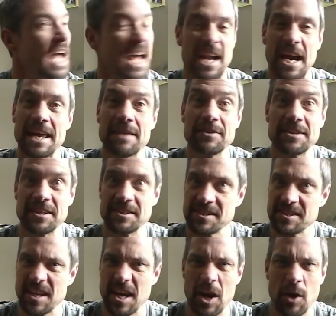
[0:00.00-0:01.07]
And I even did
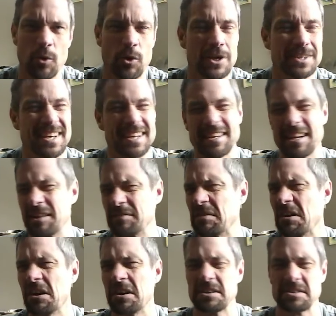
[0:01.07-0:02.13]
steroids. I did a
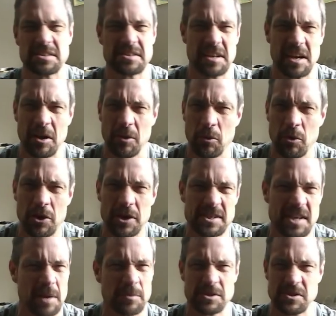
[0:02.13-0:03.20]
ton of
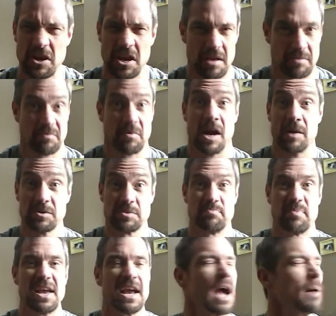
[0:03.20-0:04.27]
steroids. I was
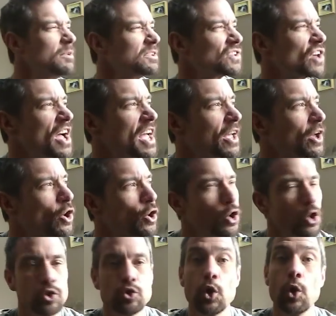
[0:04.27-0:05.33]
big. I was like
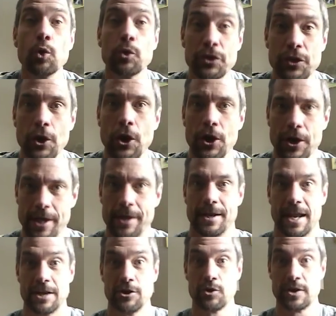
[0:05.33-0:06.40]
230.
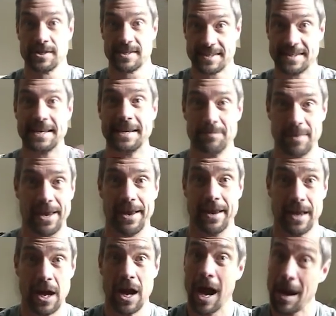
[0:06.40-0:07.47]
Now you can see
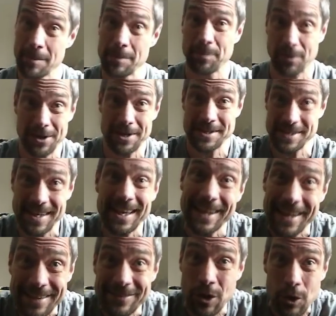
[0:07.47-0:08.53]
me. I'm a pretty
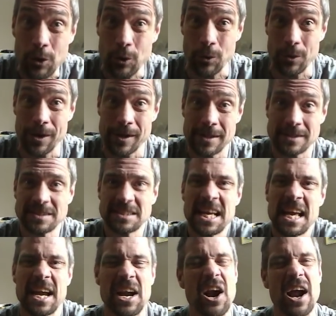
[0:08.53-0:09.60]
skinny dude.
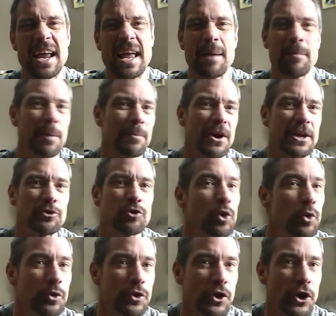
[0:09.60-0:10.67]
Here I am. I'm like
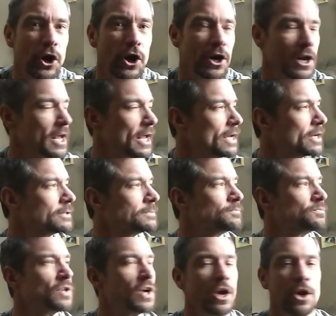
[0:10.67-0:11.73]
230,
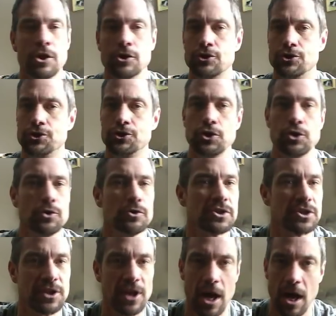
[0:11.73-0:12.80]

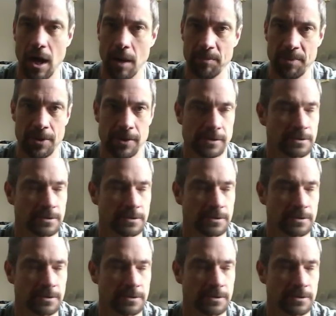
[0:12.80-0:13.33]
juiced up.